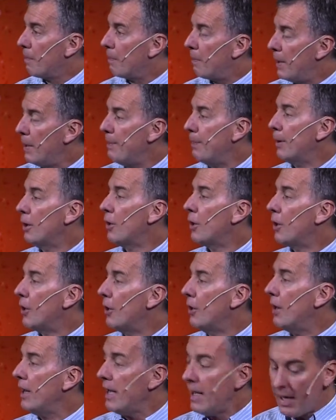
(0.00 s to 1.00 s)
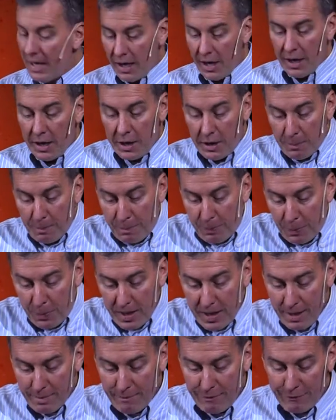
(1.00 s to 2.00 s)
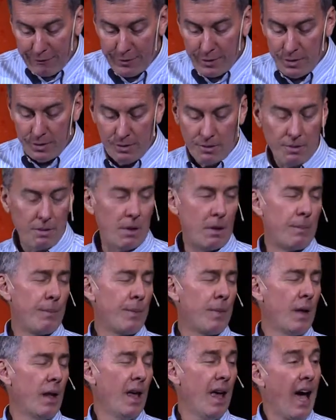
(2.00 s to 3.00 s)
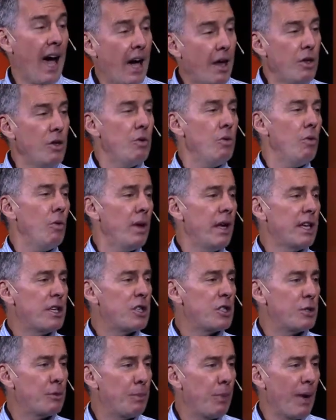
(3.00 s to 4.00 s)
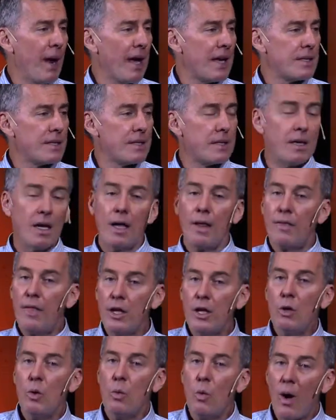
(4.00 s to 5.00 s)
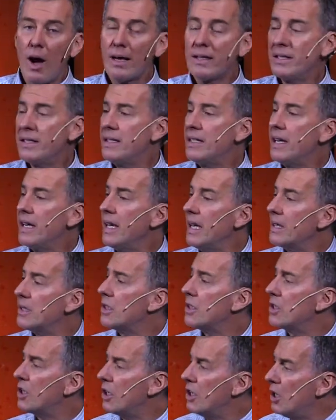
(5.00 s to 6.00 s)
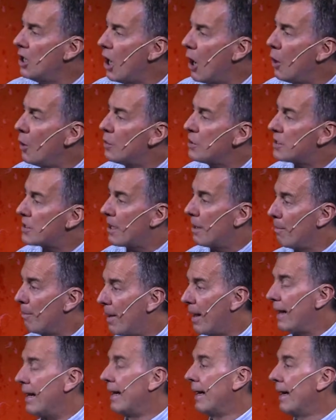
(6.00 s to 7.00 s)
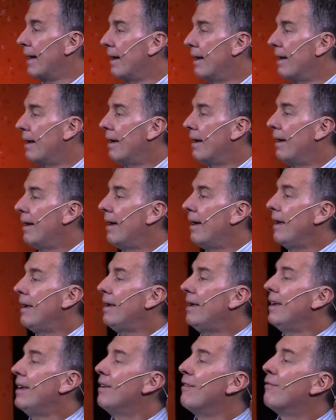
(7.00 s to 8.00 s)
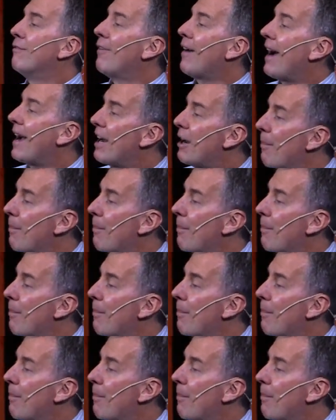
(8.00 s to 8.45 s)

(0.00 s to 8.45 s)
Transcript: People are hurting, you bring them food. How do you express that you want to get to know somebody? You invite